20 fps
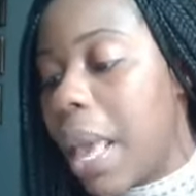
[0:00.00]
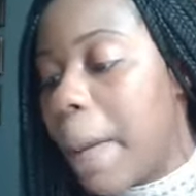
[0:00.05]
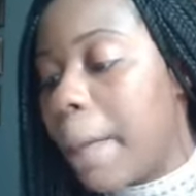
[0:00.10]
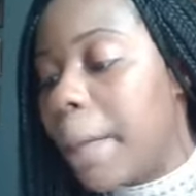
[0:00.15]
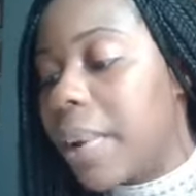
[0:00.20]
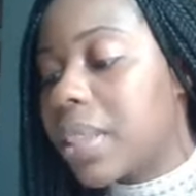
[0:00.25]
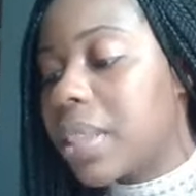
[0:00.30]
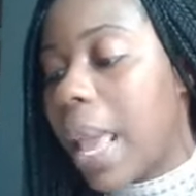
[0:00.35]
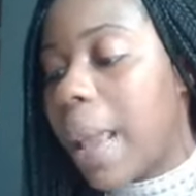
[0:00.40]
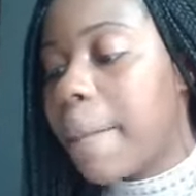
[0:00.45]

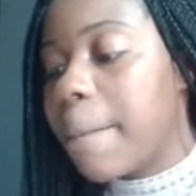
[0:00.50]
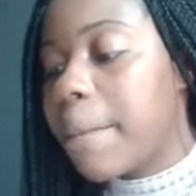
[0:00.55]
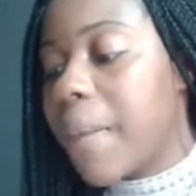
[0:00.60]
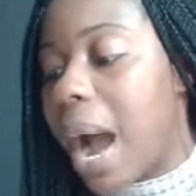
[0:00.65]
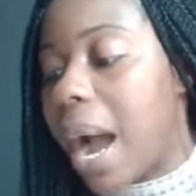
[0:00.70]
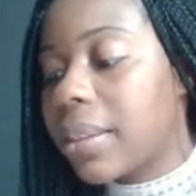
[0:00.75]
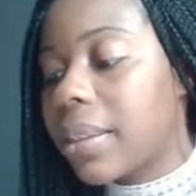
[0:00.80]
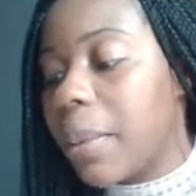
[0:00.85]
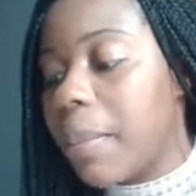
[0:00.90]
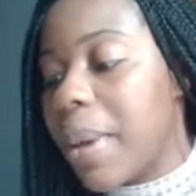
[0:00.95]
But they
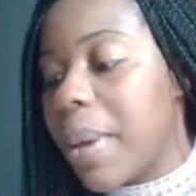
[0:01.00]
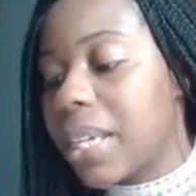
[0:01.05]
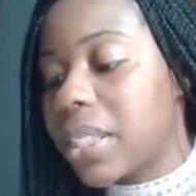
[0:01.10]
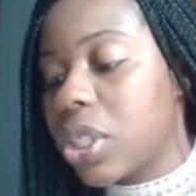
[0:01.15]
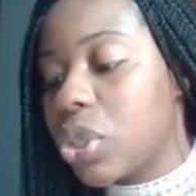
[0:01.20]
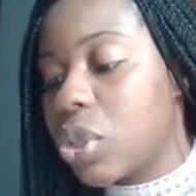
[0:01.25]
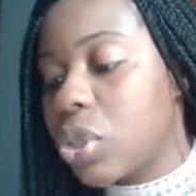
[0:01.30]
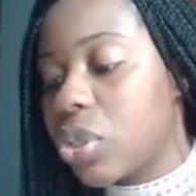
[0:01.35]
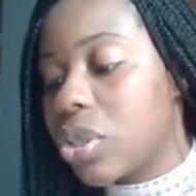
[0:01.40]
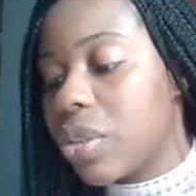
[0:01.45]
mocked the
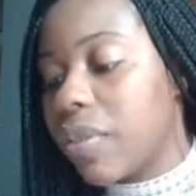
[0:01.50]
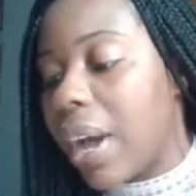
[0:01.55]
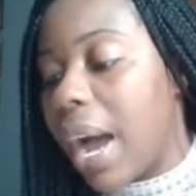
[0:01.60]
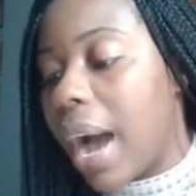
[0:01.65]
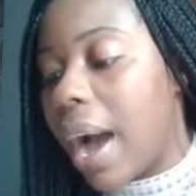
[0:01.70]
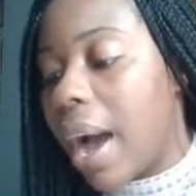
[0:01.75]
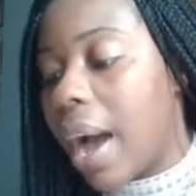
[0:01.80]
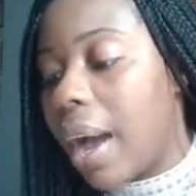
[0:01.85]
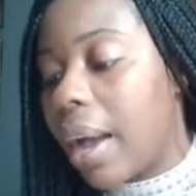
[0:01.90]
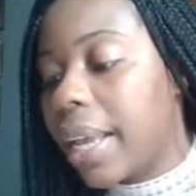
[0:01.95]
messengers of
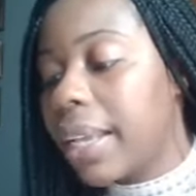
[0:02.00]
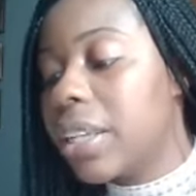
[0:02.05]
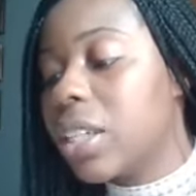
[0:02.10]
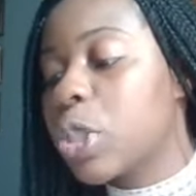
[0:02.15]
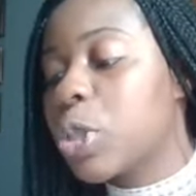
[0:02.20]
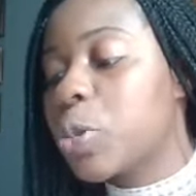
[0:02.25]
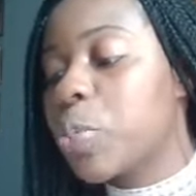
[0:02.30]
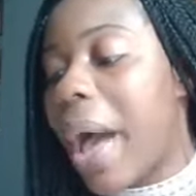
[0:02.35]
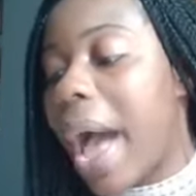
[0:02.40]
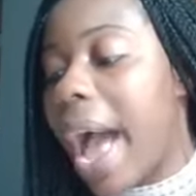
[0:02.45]
God and
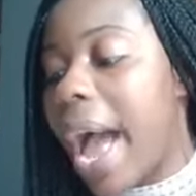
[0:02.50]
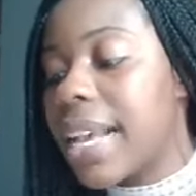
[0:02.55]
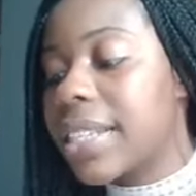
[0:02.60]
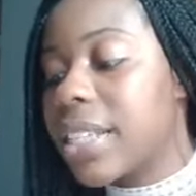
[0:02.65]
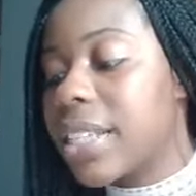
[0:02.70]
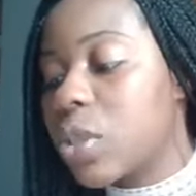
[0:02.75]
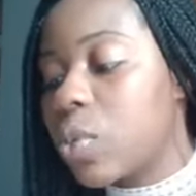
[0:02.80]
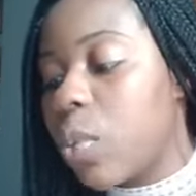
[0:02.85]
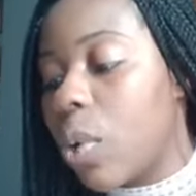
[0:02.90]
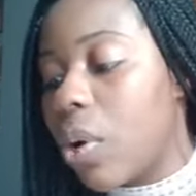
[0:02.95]
despised
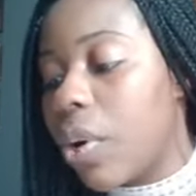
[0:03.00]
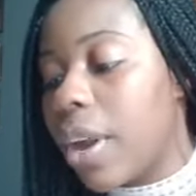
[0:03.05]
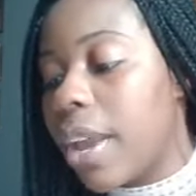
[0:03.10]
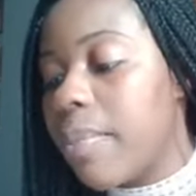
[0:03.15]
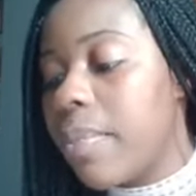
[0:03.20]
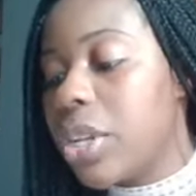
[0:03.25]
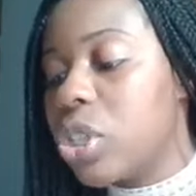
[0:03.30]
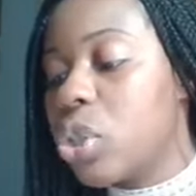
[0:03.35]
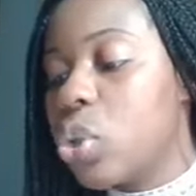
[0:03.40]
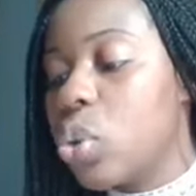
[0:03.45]
his word and
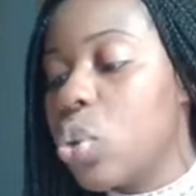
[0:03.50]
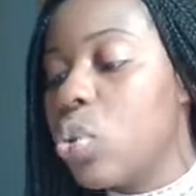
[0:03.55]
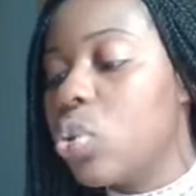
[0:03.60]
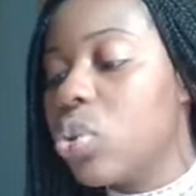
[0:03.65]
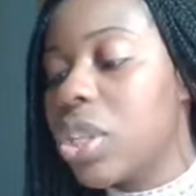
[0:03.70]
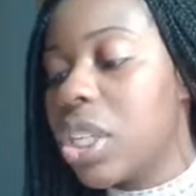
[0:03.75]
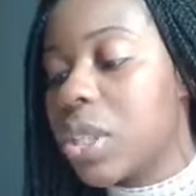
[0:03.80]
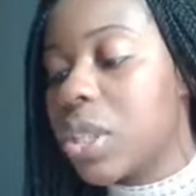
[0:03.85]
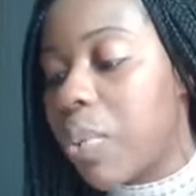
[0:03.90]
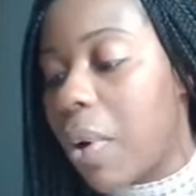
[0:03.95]

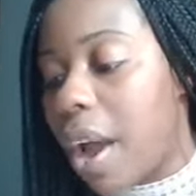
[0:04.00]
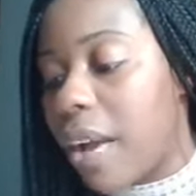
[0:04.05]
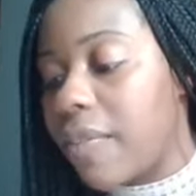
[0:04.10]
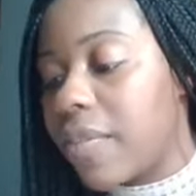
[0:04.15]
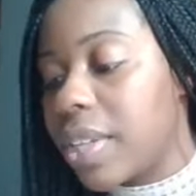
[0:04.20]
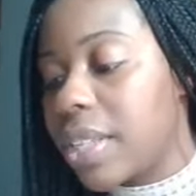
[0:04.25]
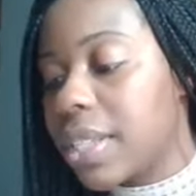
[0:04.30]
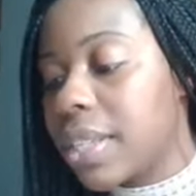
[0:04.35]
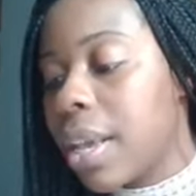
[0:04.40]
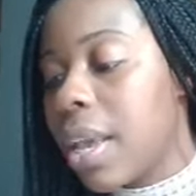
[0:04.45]
misused his
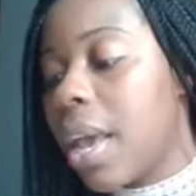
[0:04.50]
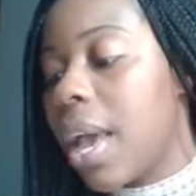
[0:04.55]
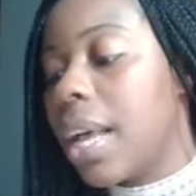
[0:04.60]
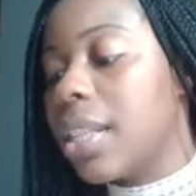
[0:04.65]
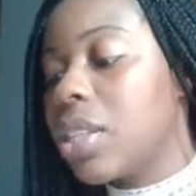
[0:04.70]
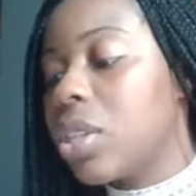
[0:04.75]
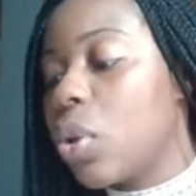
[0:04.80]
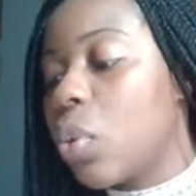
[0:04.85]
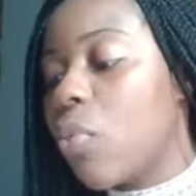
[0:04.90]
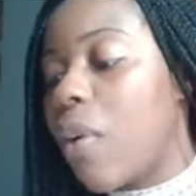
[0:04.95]
prophets
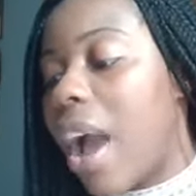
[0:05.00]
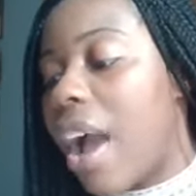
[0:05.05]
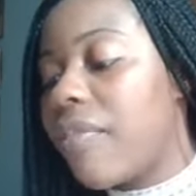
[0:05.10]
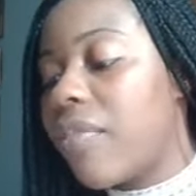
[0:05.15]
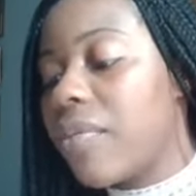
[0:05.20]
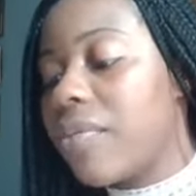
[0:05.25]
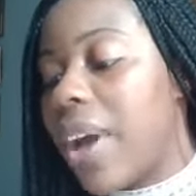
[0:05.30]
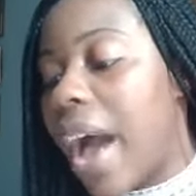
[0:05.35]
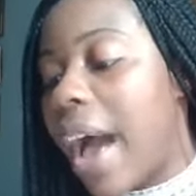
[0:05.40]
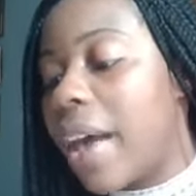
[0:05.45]
until the wrath
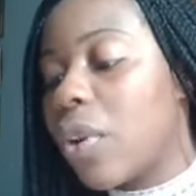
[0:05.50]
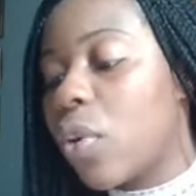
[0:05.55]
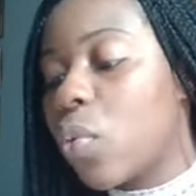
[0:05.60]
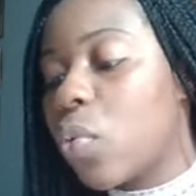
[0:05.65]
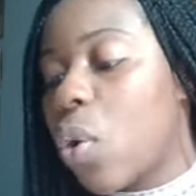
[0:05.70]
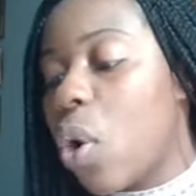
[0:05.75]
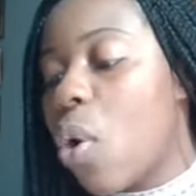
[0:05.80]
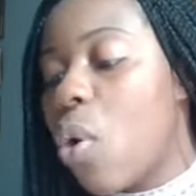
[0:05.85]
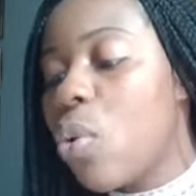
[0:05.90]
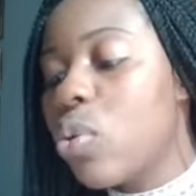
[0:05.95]
of God
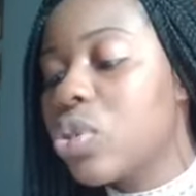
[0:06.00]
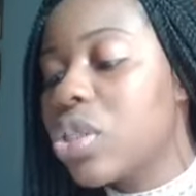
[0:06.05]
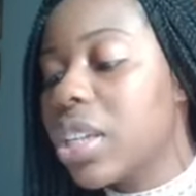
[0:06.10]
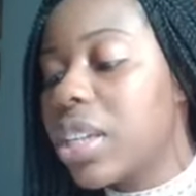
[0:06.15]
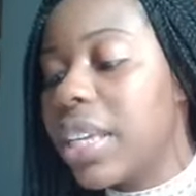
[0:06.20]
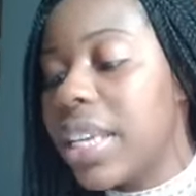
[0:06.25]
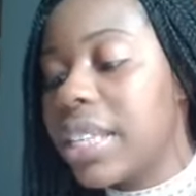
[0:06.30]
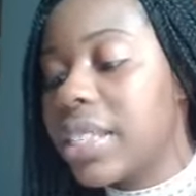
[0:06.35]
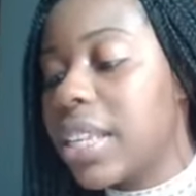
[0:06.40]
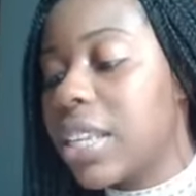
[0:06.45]
arose
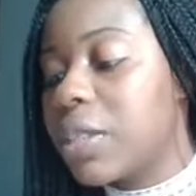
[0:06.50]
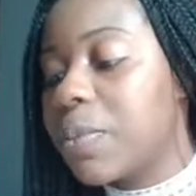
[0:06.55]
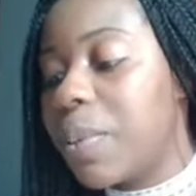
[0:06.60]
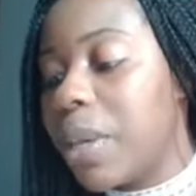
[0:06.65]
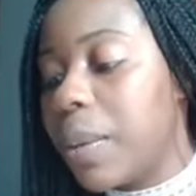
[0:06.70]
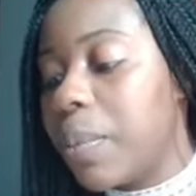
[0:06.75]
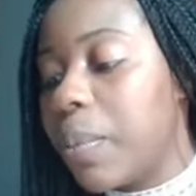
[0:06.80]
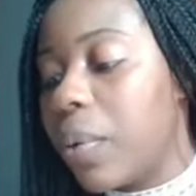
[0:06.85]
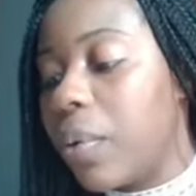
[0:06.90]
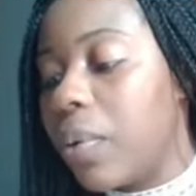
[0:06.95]
against his
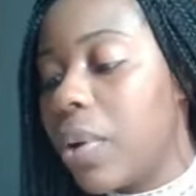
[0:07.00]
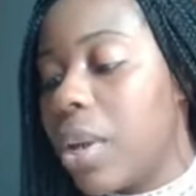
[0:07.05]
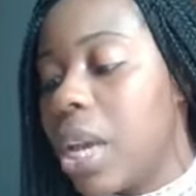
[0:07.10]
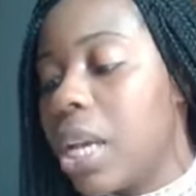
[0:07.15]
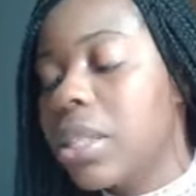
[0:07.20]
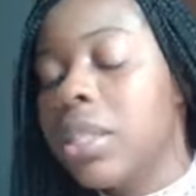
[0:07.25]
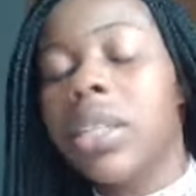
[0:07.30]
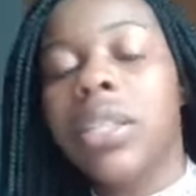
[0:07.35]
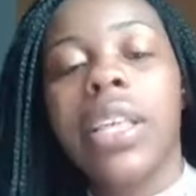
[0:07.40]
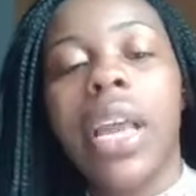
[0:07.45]
people
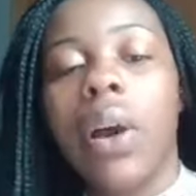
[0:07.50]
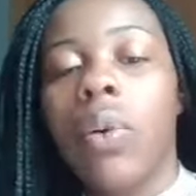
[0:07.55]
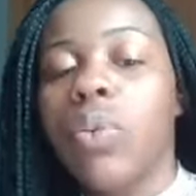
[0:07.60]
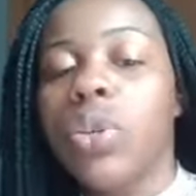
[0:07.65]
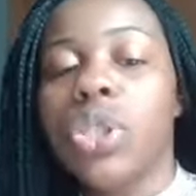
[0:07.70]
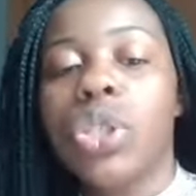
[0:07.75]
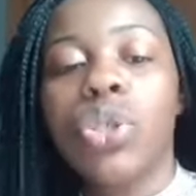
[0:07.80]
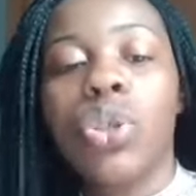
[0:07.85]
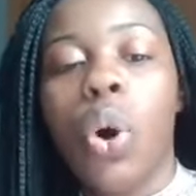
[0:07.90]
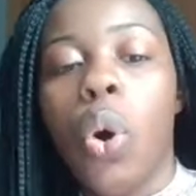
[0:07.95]
till there
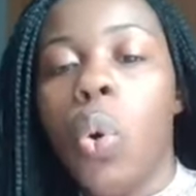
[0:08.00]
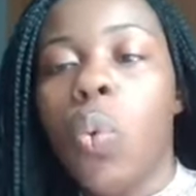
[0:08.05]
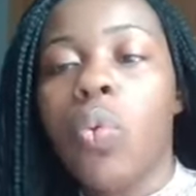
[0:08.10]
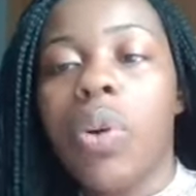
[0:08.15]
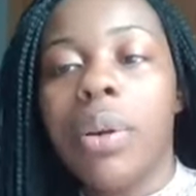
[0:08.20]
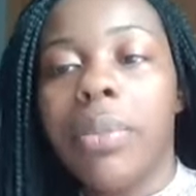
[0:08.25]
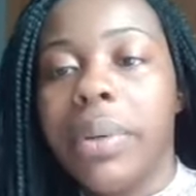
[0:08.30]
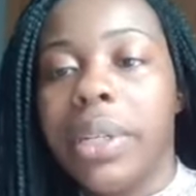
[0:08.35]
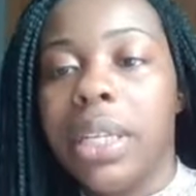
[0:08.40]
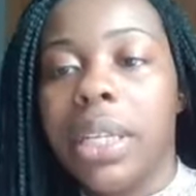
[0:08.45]
was no
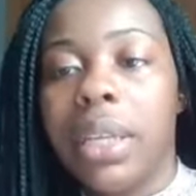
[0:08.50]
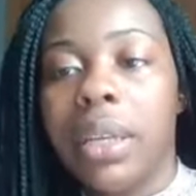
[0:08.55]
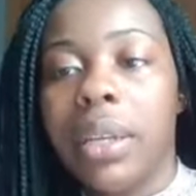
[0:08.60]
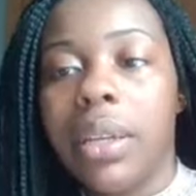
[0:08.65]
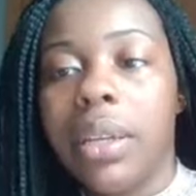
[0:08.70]
remedy.